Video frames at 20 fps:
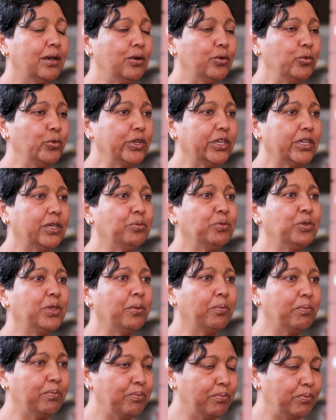we keep
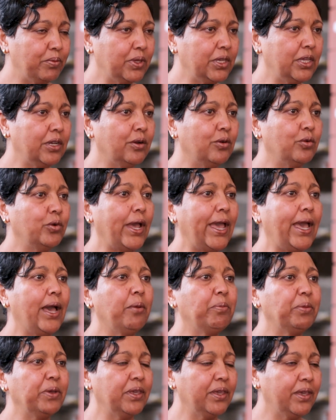them,
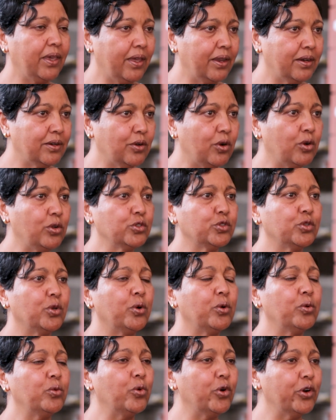happy and
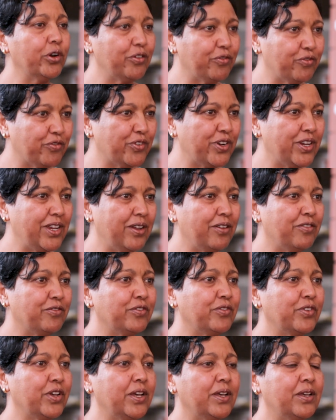also worry-free
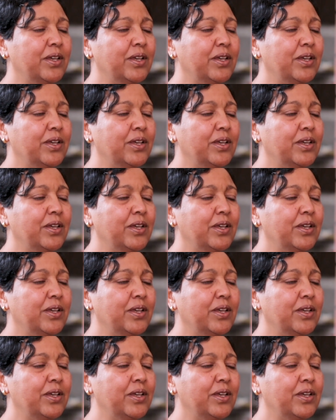of